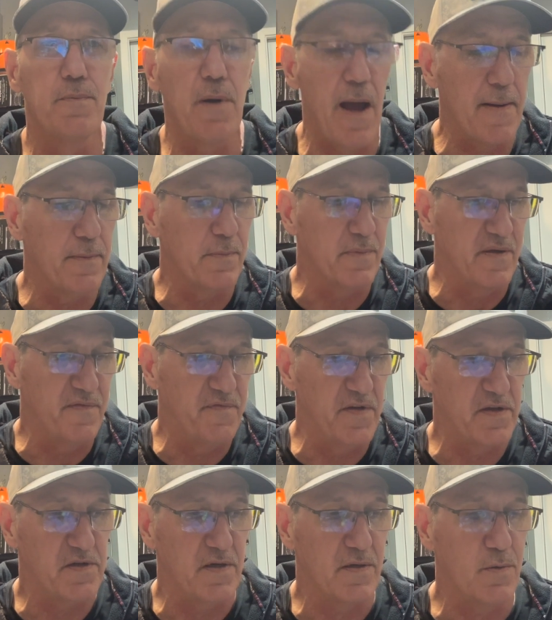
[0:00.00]
probably
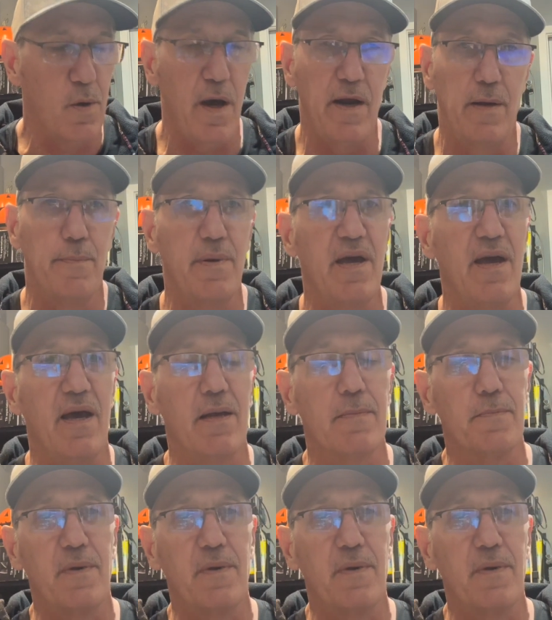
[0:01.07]
fish it quite a bit.